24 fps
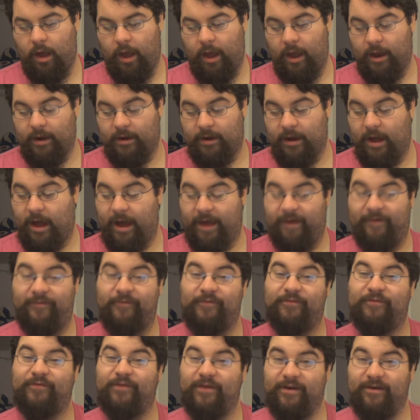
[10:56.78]
And I
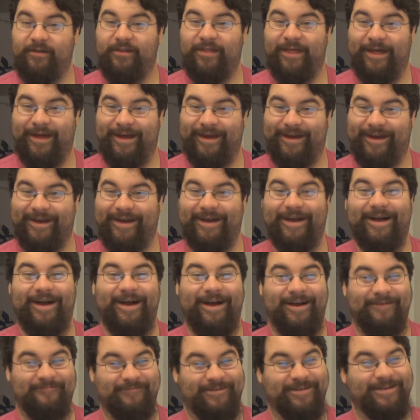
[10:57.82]
feel like
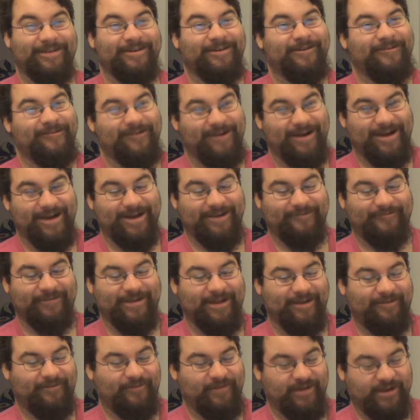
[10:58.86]
I'm gonna cry
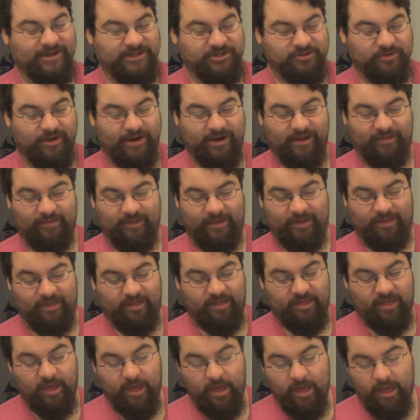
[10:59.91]
when I finish reading
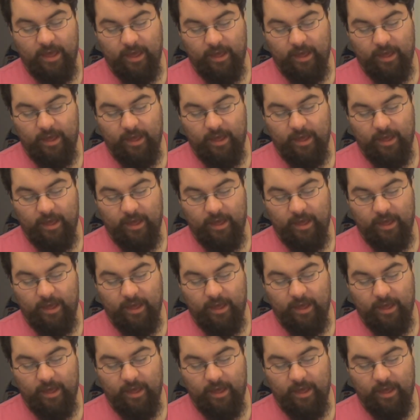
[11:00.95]
this.